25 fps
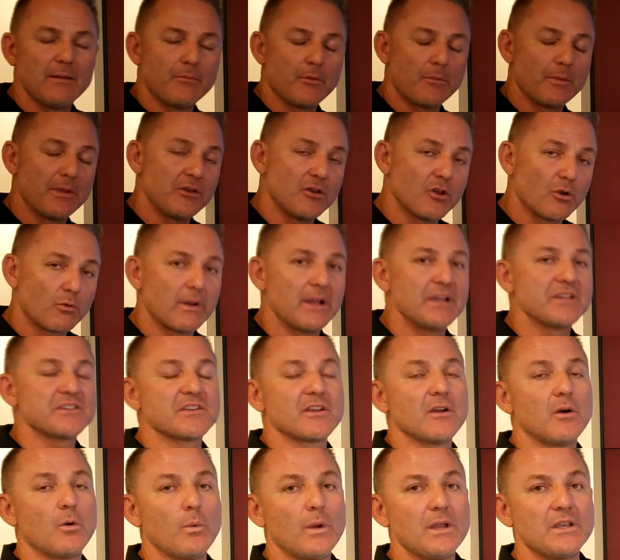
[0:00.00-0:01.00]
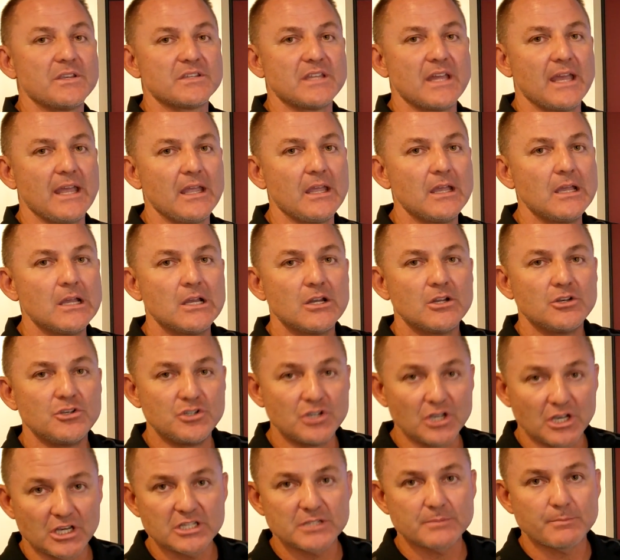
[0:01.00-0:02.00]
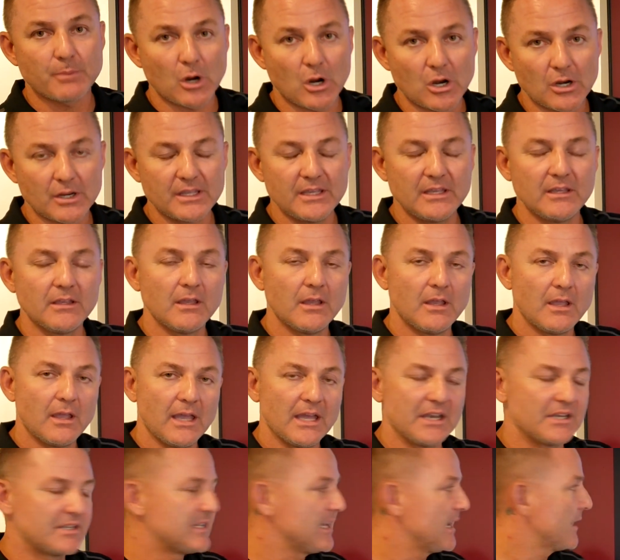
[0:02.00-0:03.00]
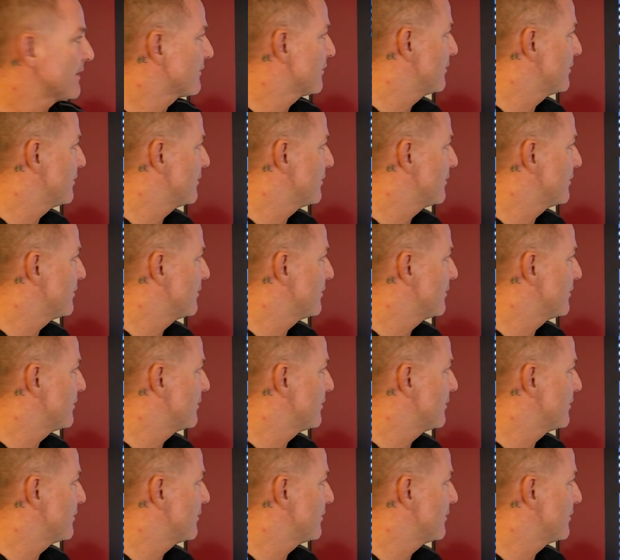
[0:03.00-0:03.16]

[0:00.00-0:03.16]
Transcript: There'll be no racing on Wednesday, just parking and tech